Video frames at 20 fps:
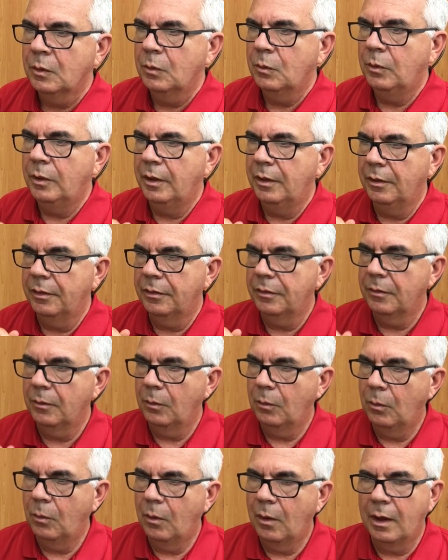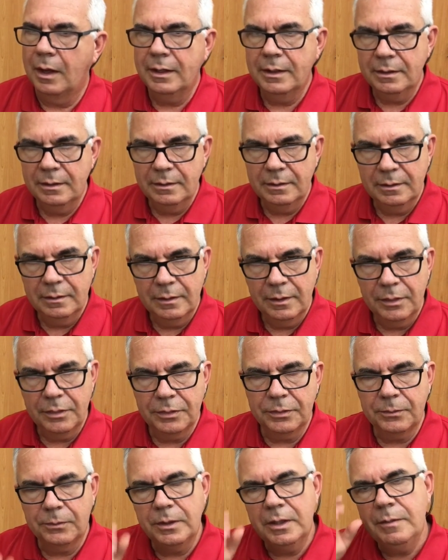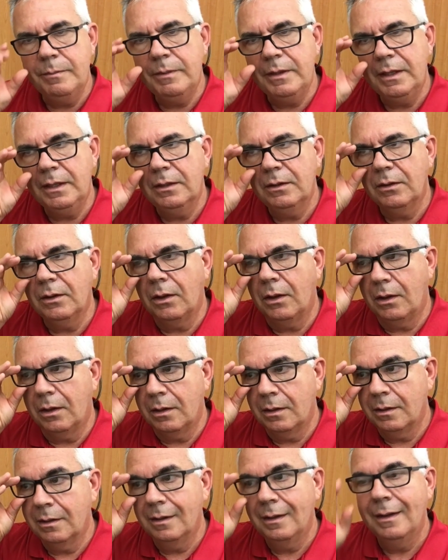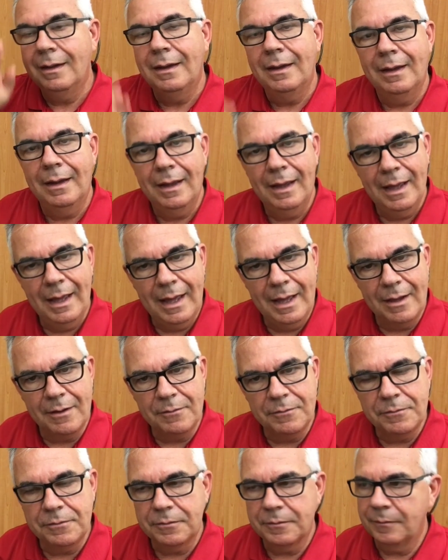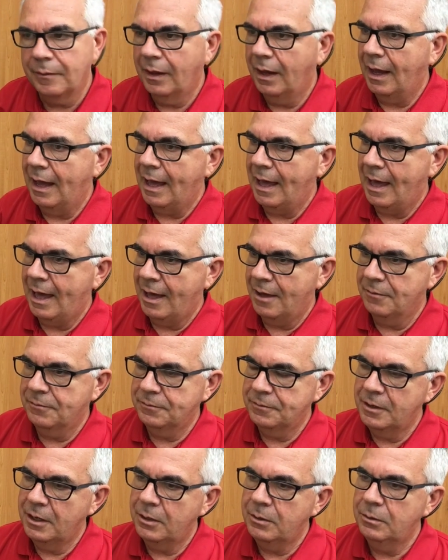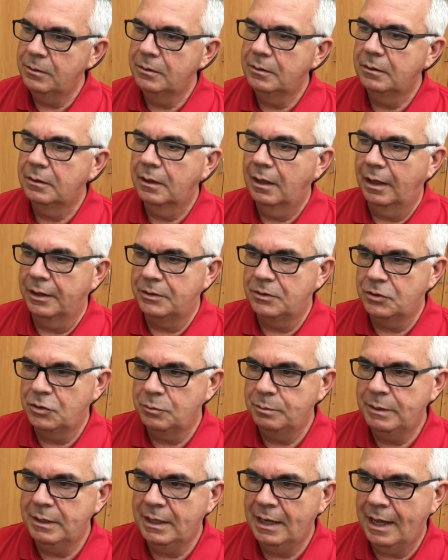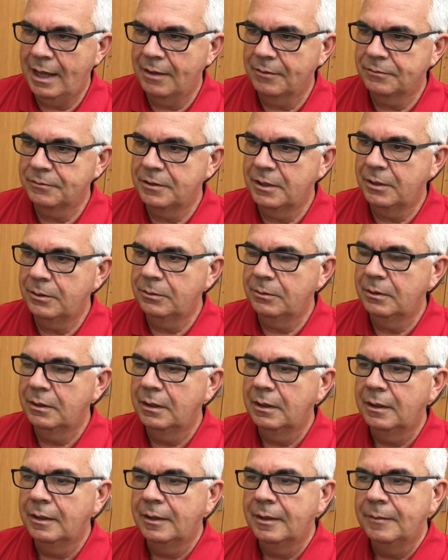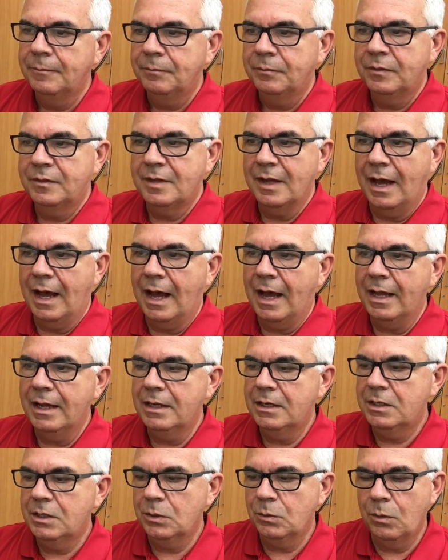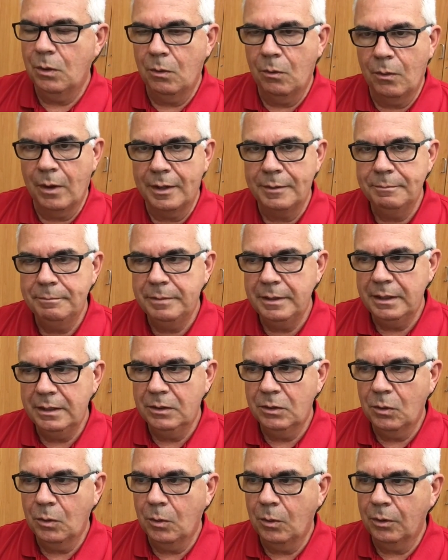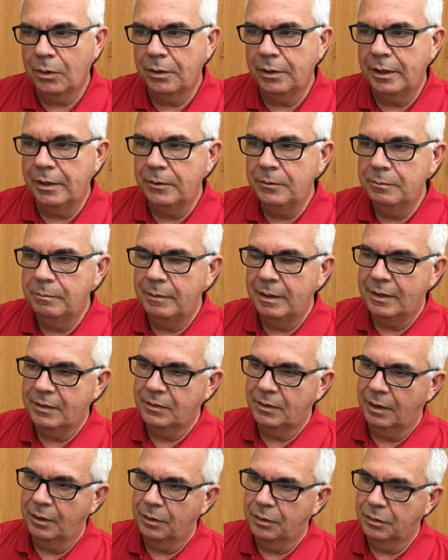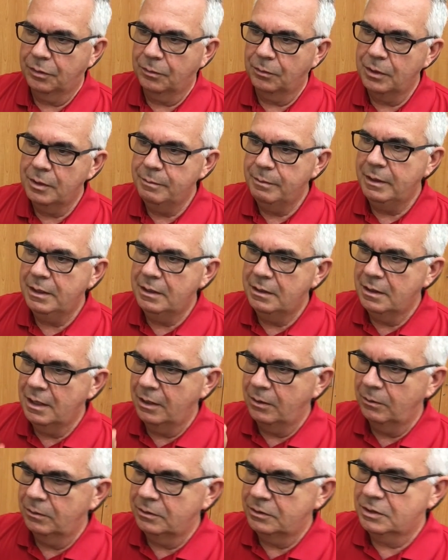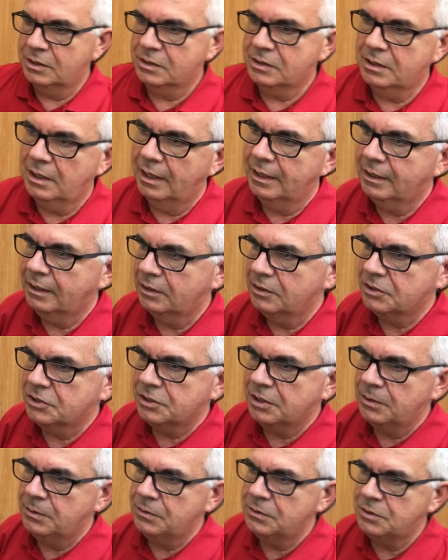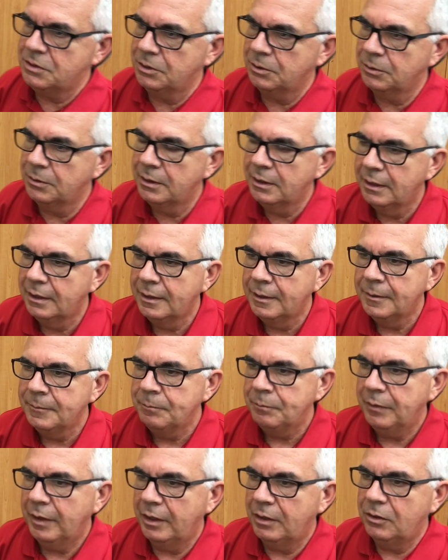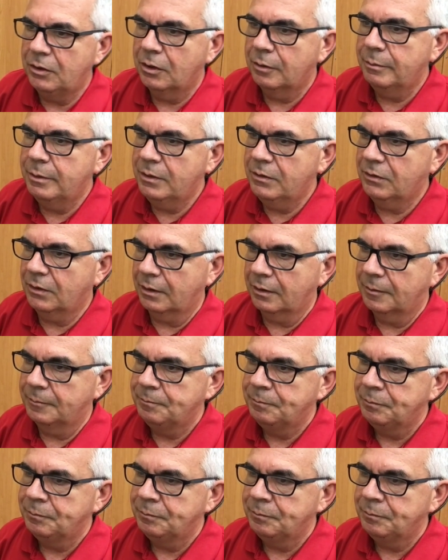with one three-beat long F, a half note, a two-beat half note, tied to a one-beat quarter note makes a three-beat note, just like it shows you in your music.